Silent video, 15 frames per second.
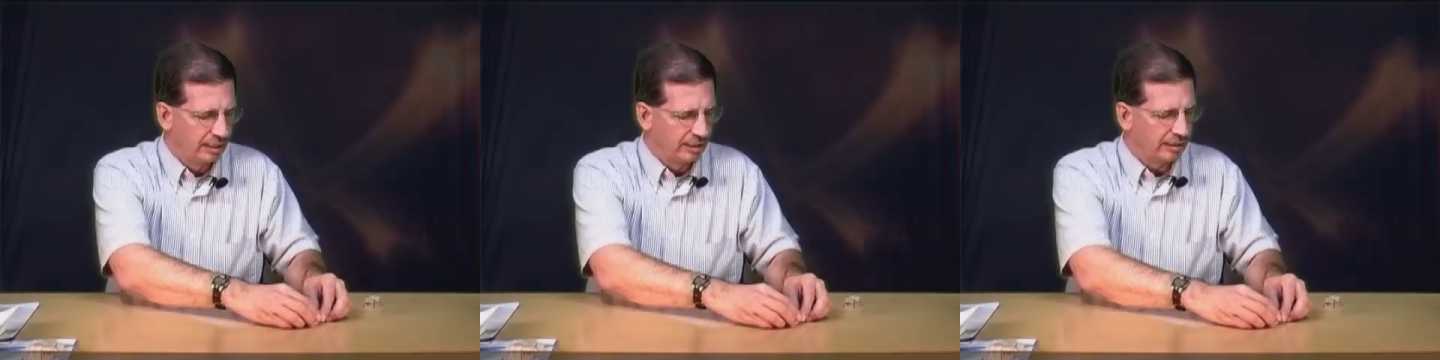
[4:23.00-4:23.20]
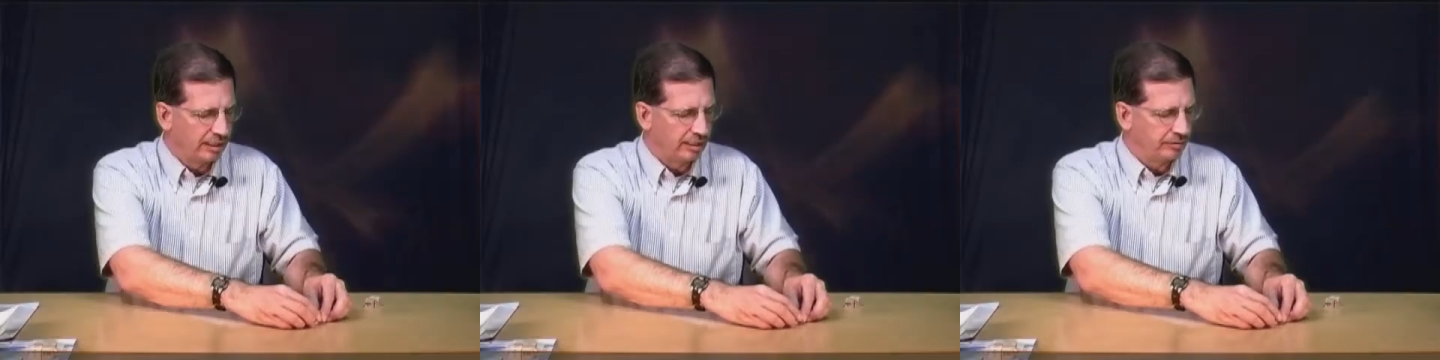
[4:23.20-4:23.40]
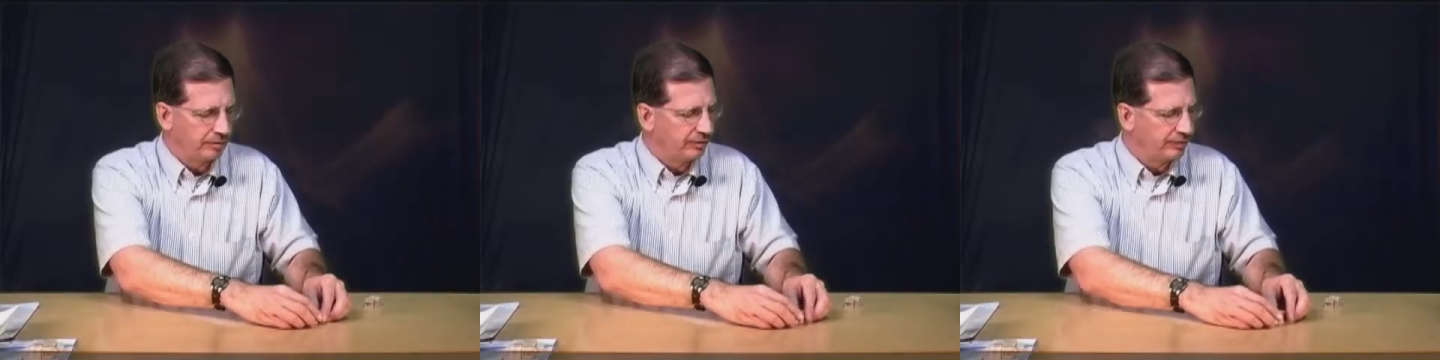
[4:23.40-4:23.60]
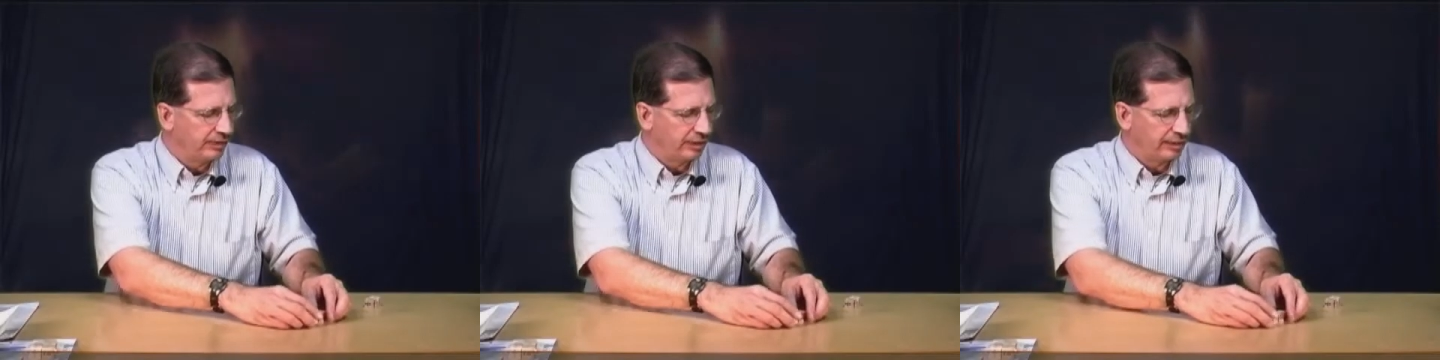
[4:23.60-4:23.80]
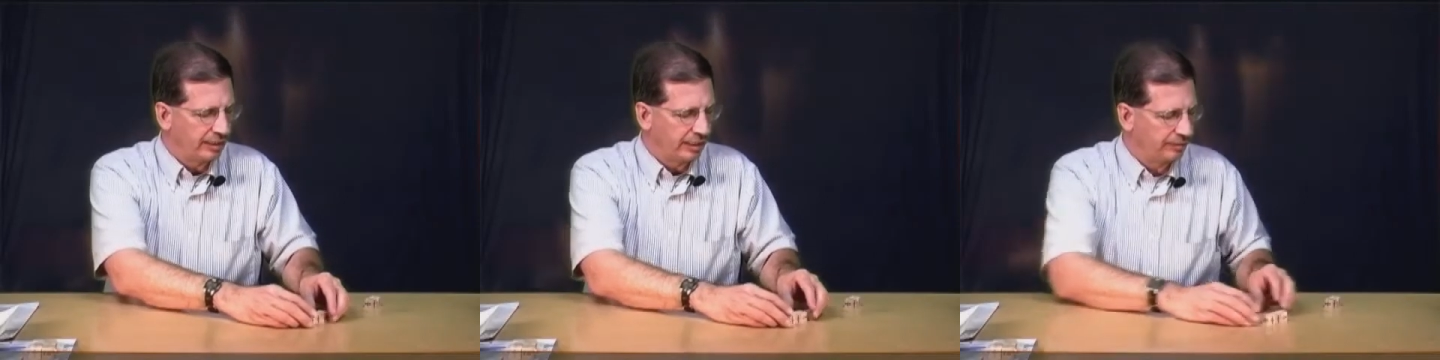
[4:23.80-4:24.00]
now that we've
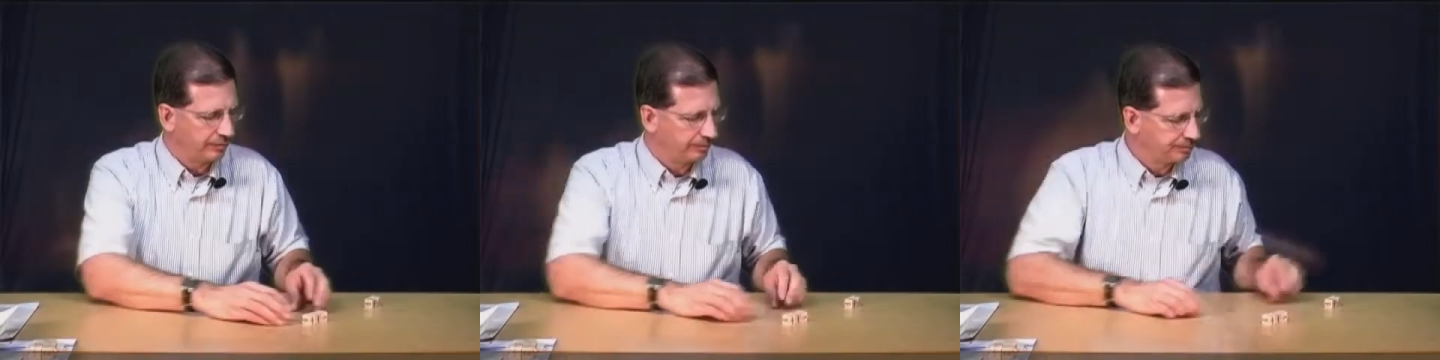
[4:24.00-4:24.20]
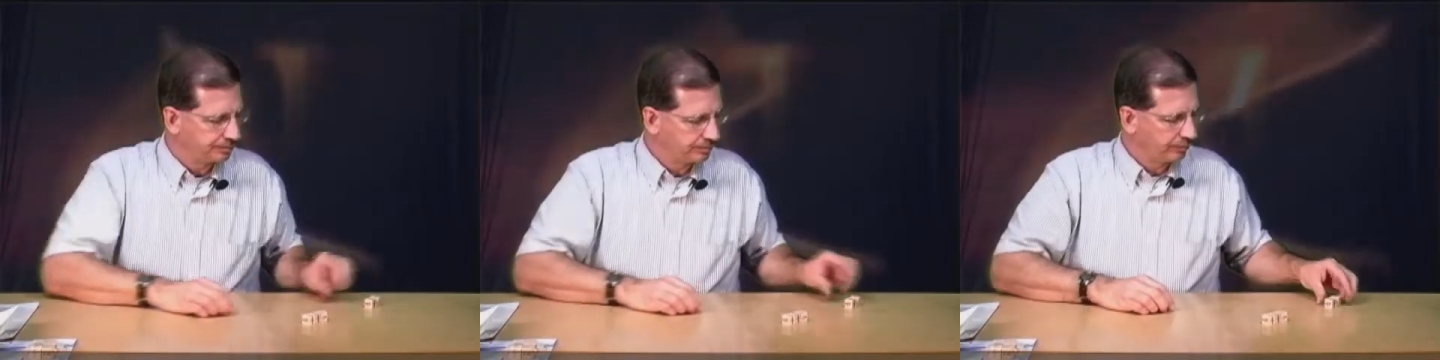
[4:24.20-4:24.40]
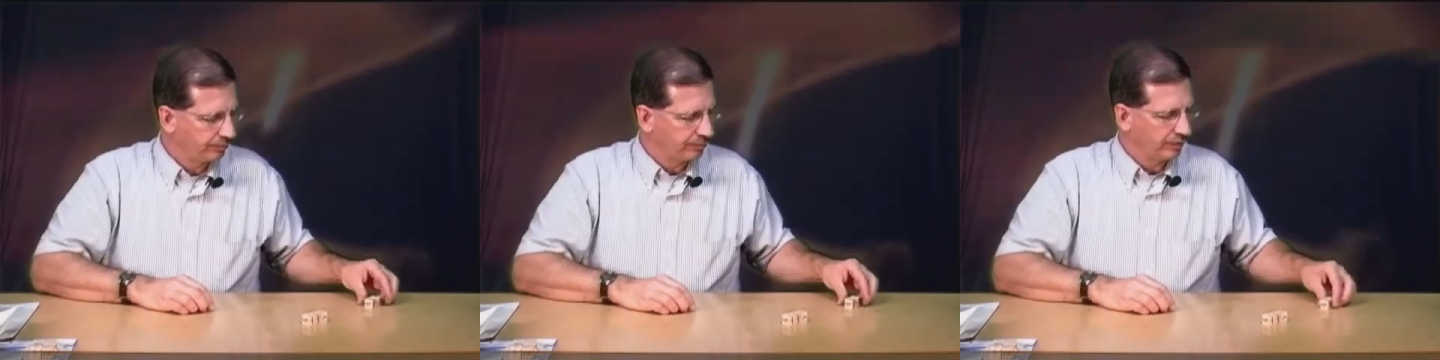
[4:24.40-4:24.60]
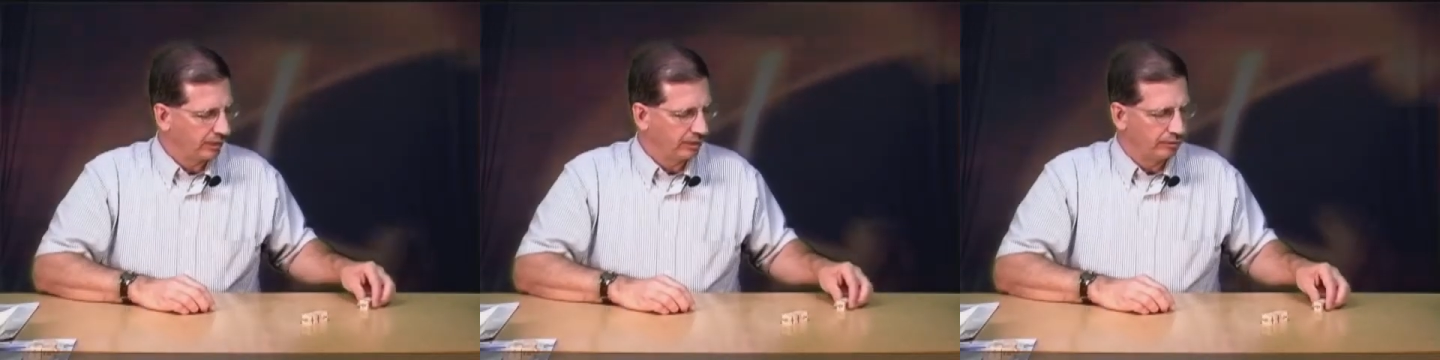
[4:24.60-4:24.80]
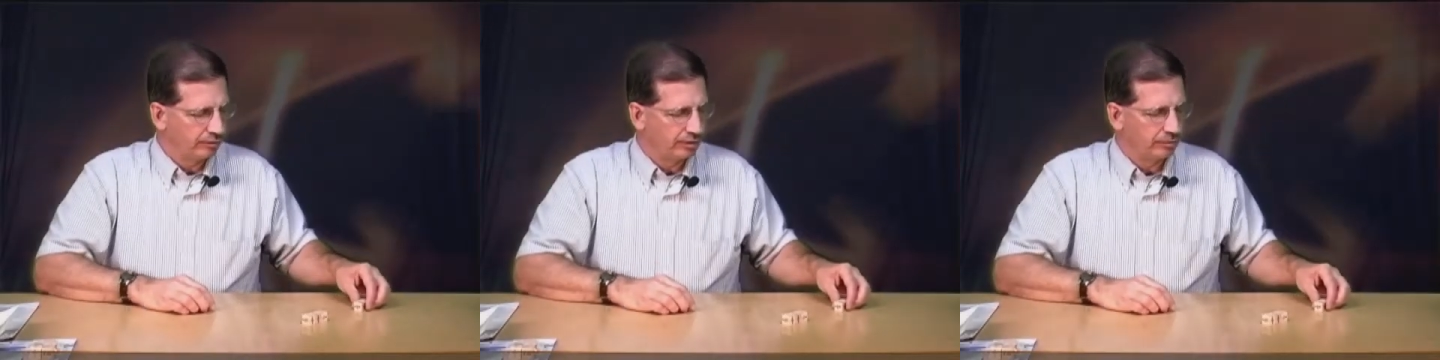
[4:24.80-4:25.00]
done that,
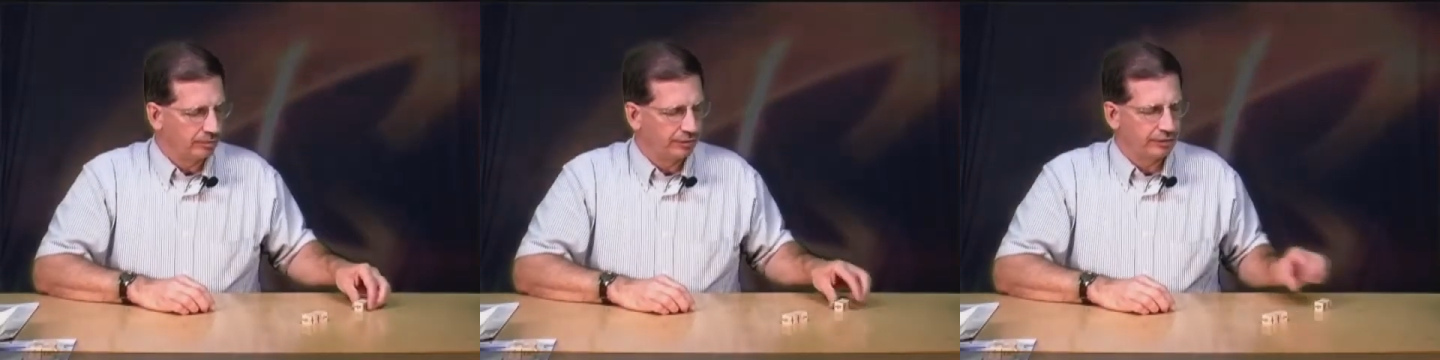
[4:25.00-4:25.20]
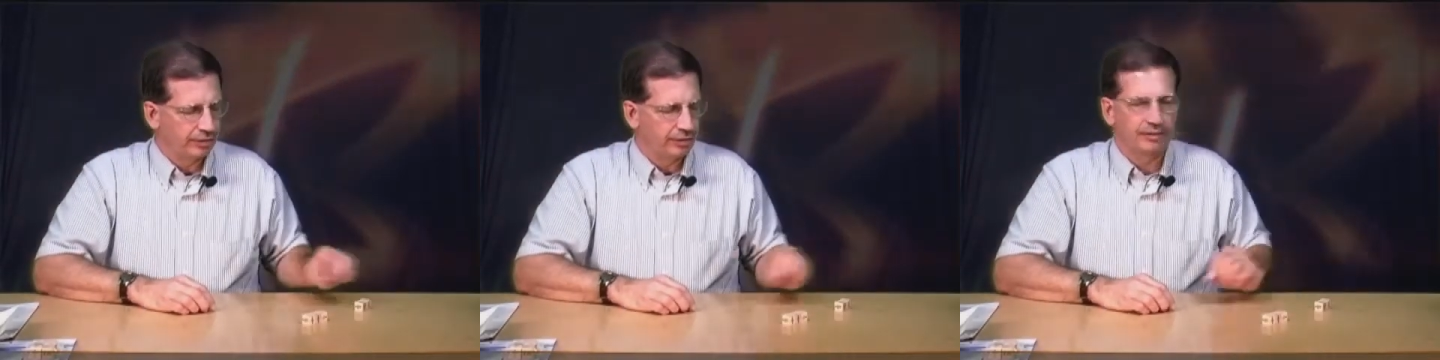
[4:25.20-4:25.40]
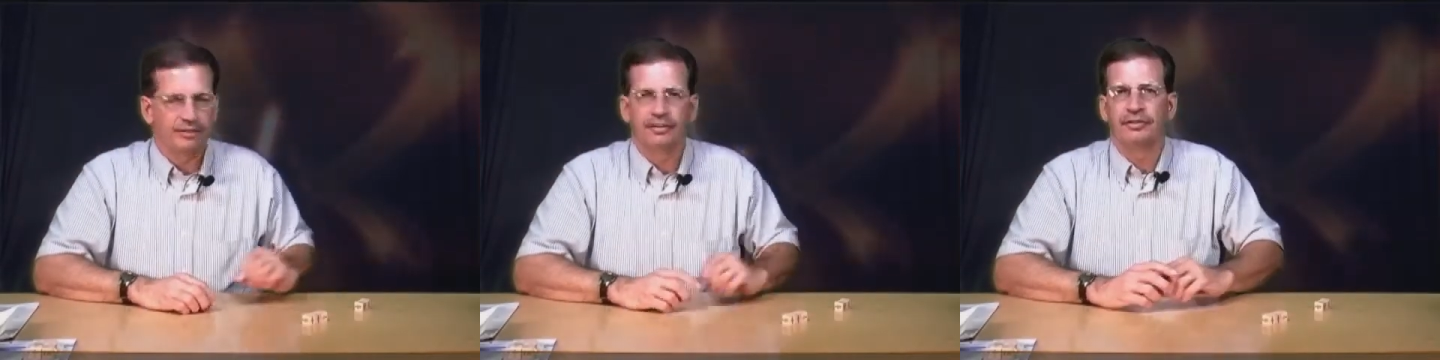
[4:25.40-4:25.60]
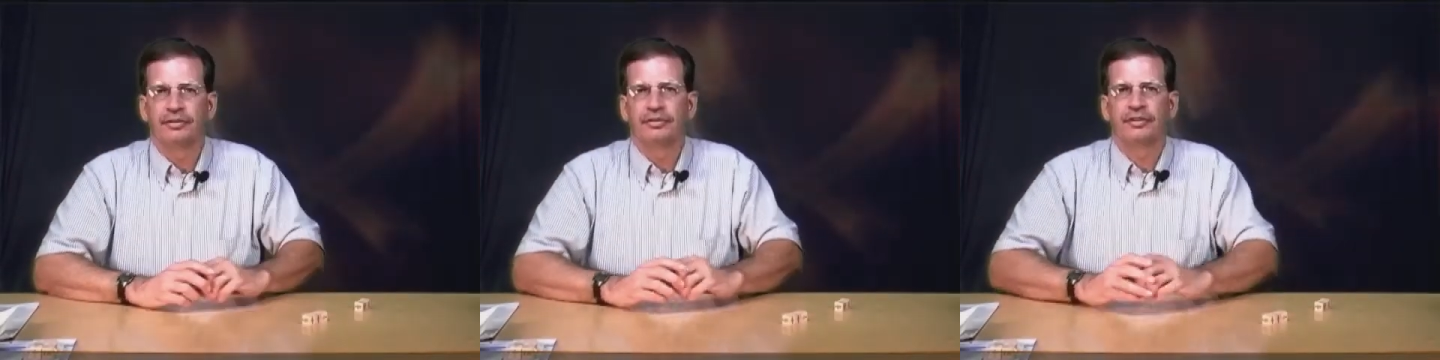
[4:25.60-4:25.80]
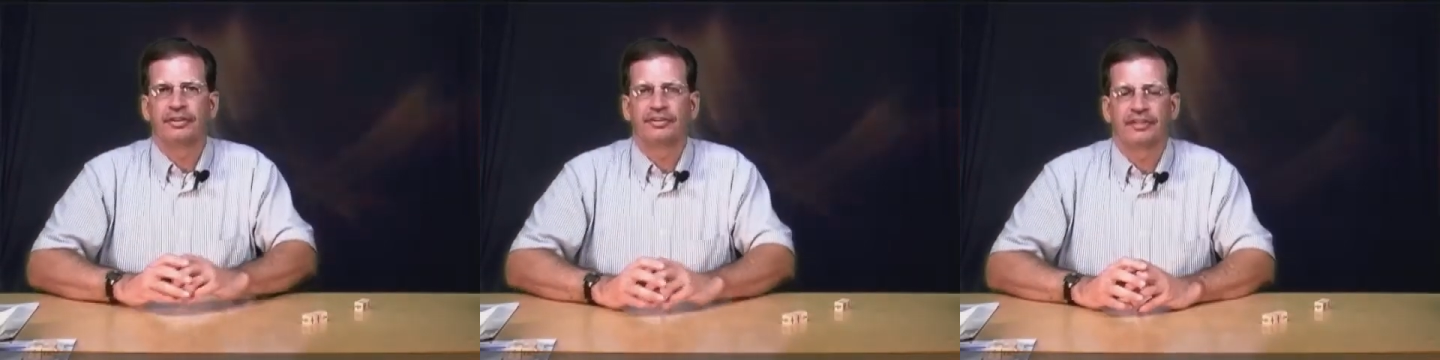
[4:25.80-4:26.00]
we will start to do
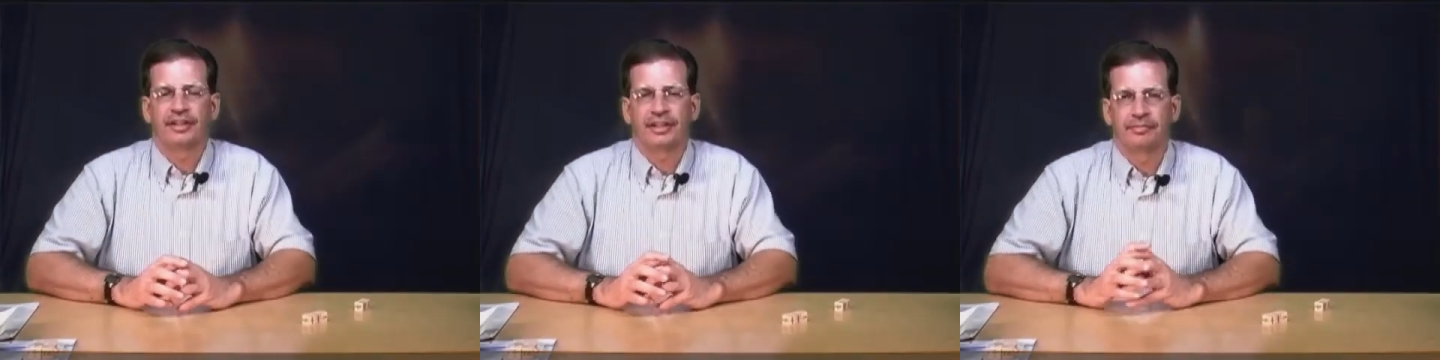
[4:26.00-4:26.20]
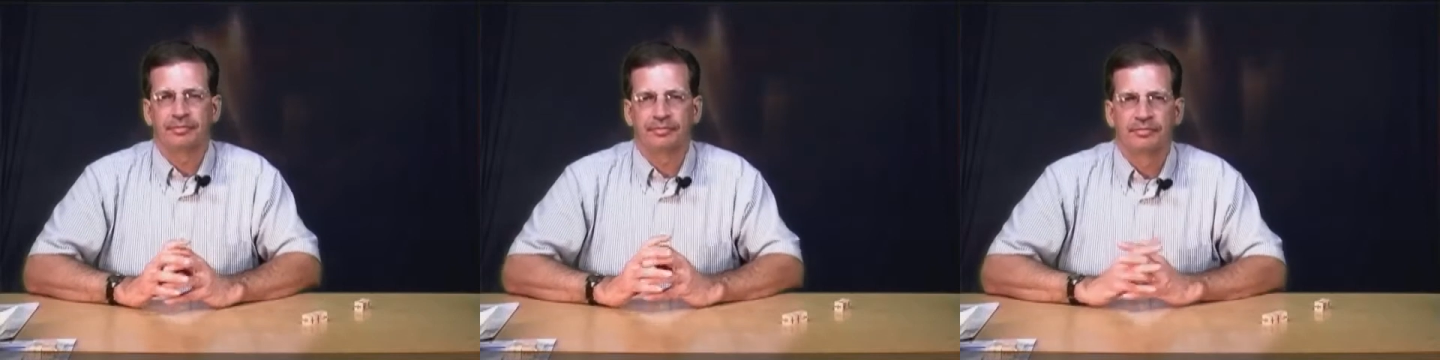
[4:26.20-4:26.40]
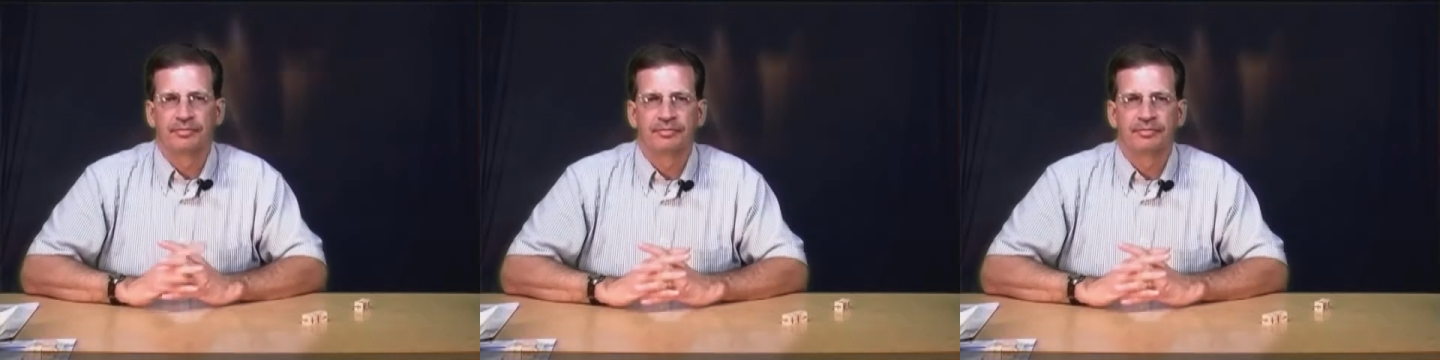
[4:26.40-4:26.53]
the same